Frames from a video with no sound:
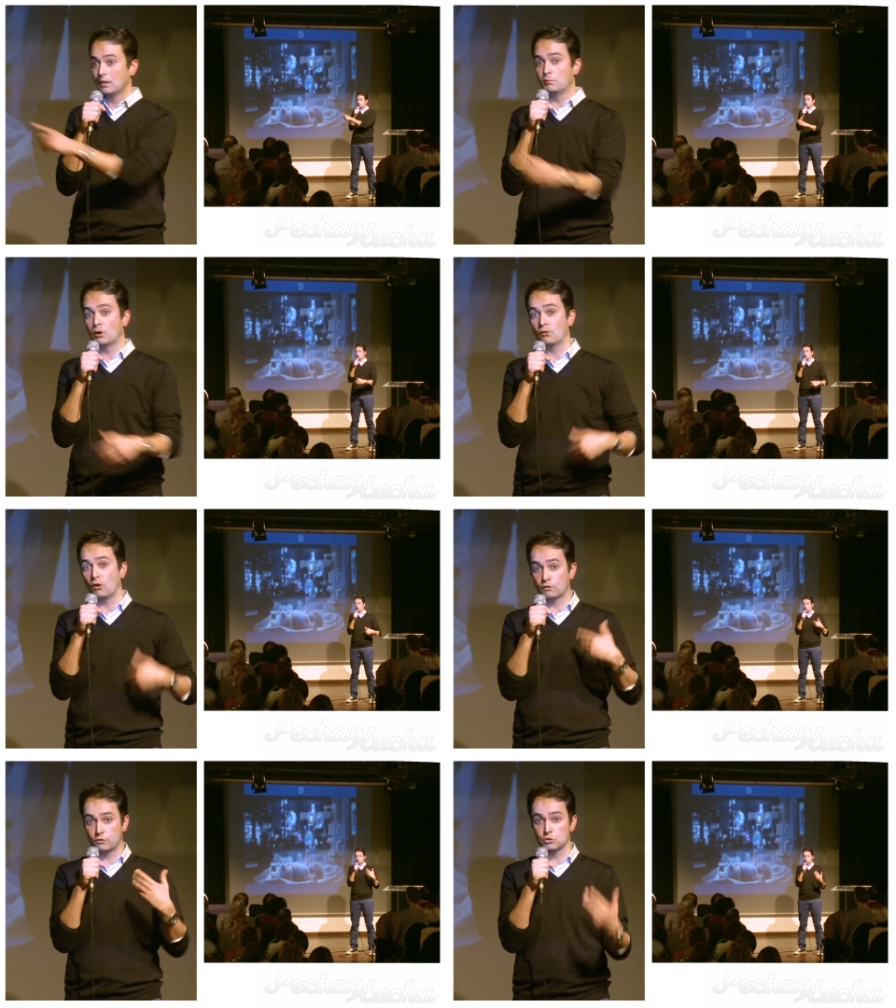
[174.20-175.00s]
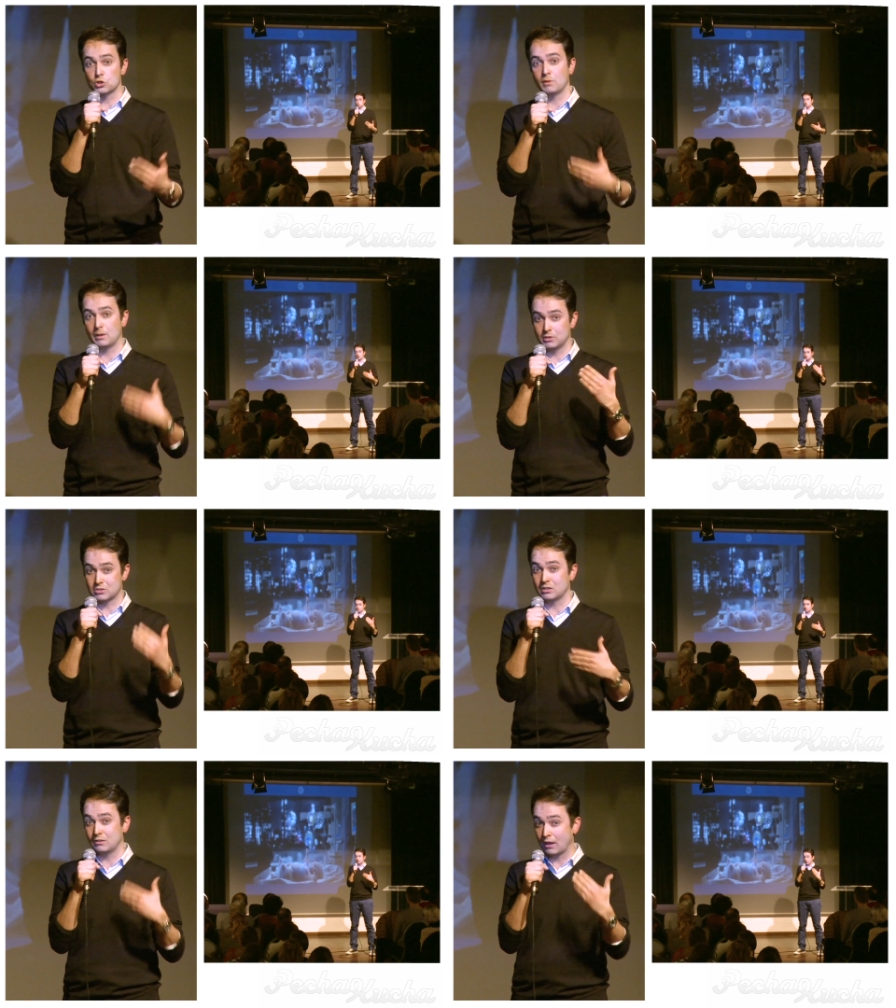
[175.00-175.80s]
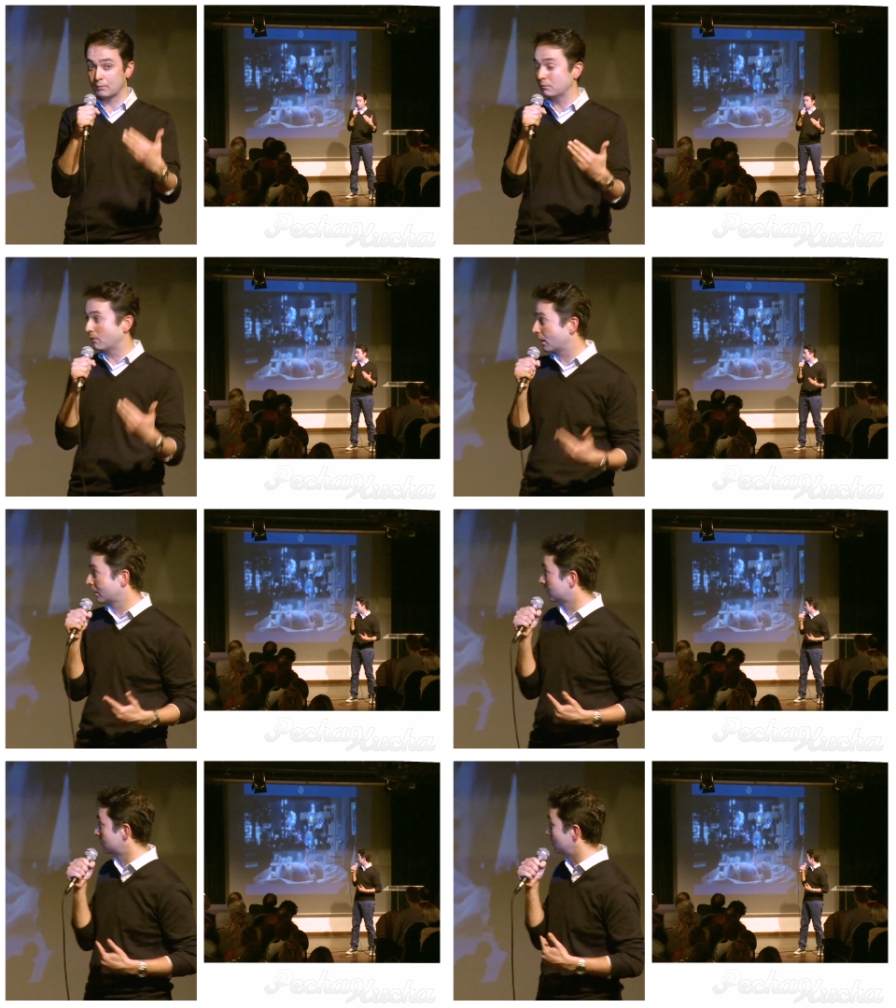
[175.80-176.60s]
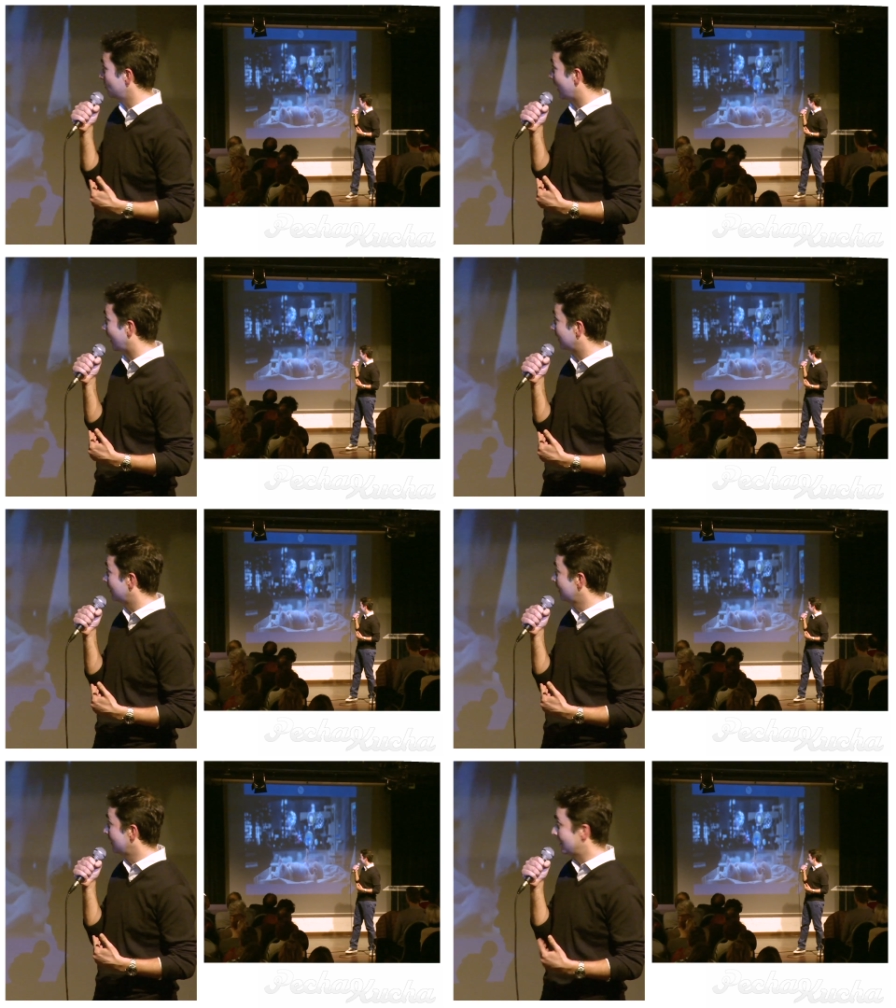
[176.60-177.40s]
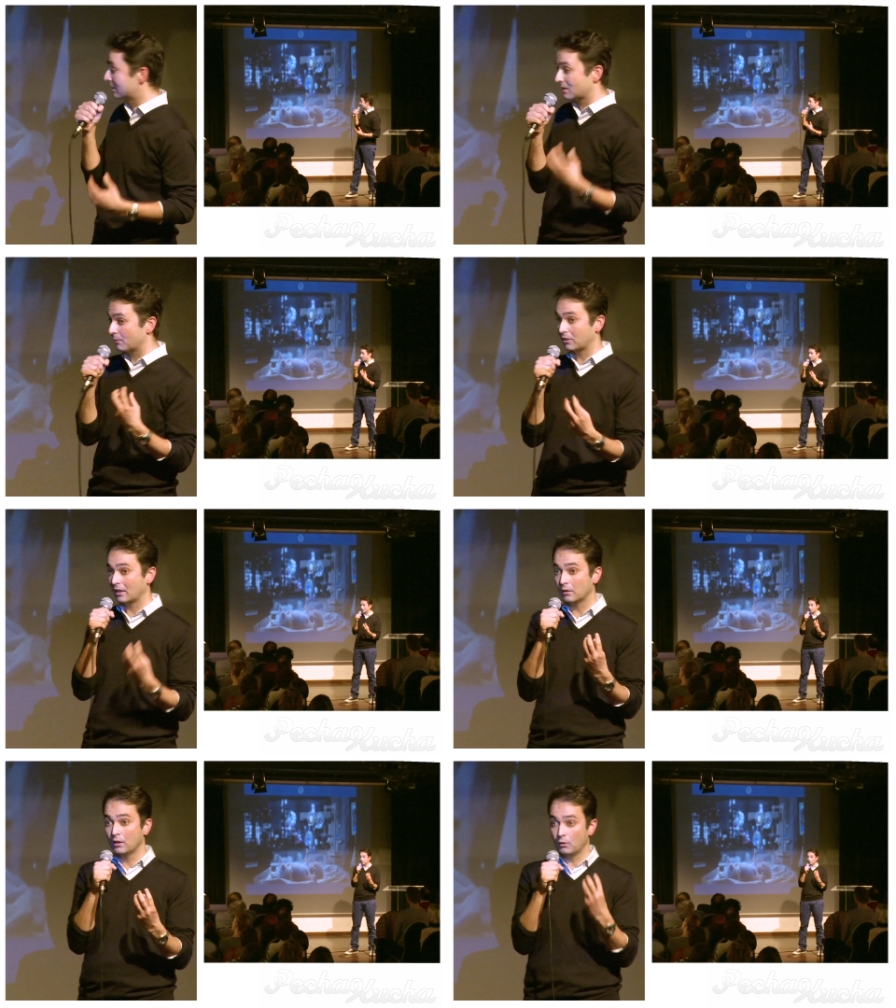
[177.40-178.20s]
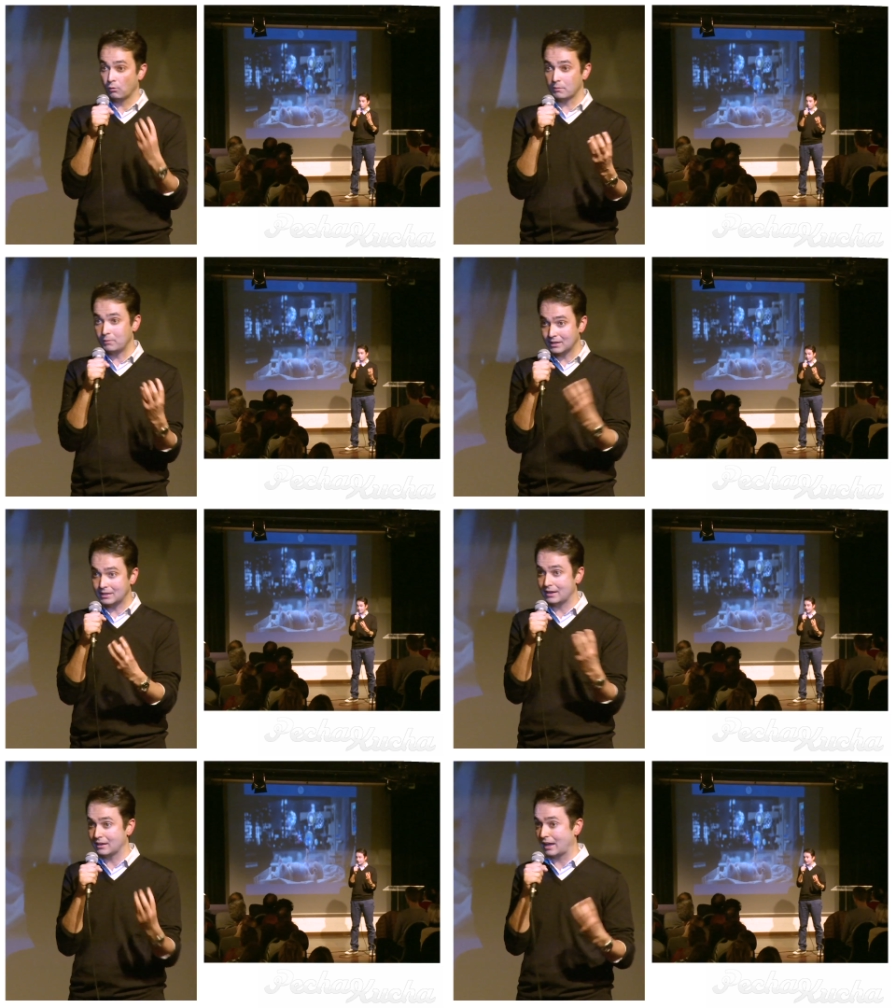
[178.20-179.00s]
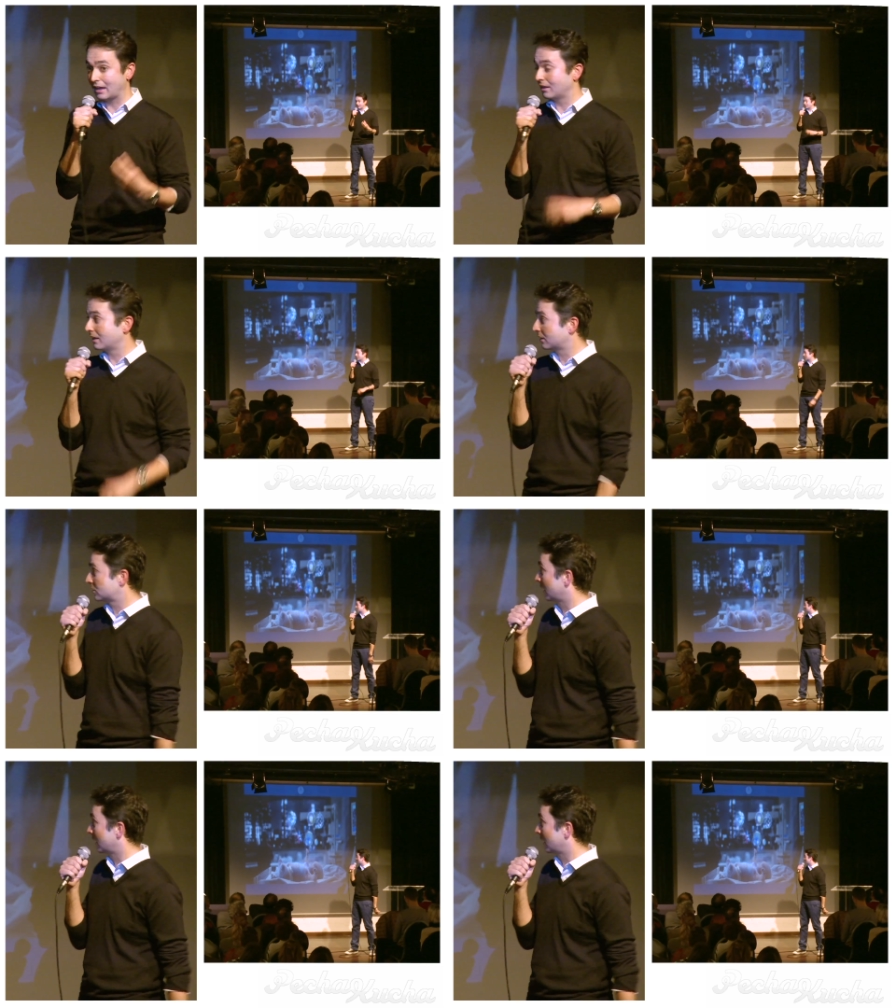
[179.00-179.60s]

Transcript: but of all future babies. To develop a model to do that is something what big data and analytics